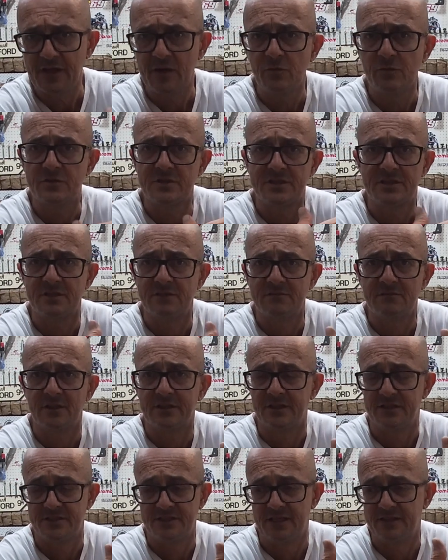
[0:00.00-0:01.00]
that was,
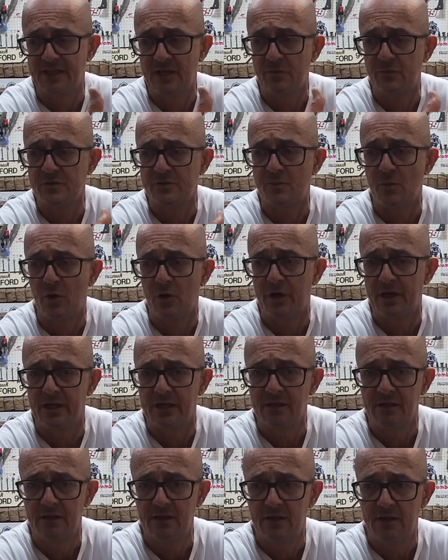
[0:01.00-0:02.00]
like I said, that was my,
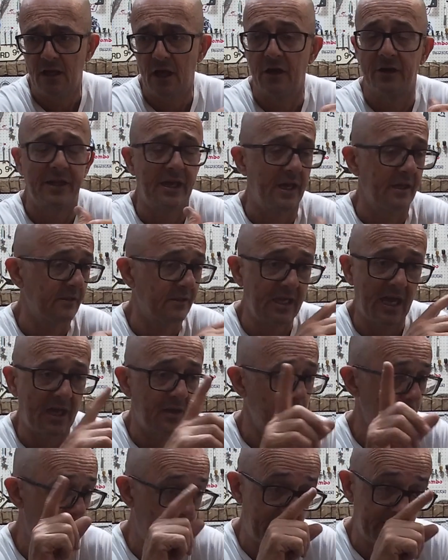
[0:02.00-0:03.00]
okay,
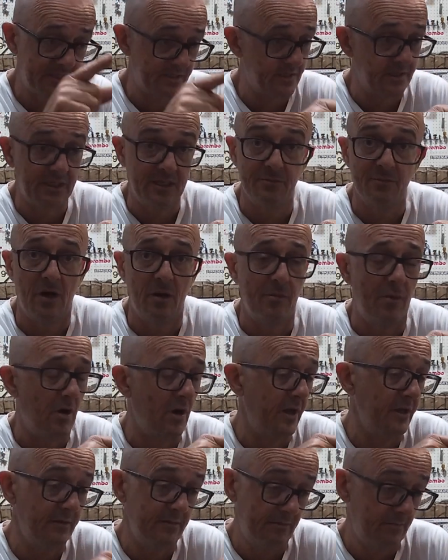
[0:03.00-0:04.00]
cut and paste in my
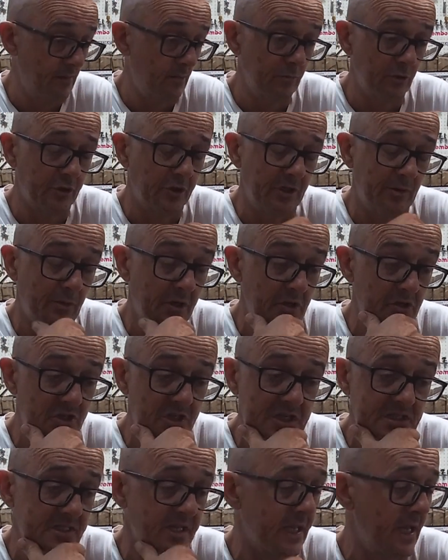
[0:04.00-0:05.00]
mind. I'm looking at my
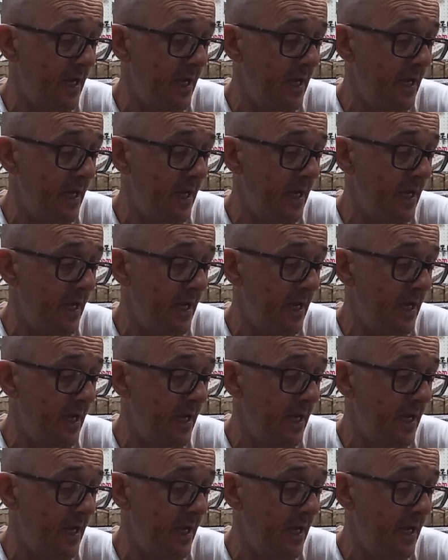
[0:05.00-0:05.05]
jigsaw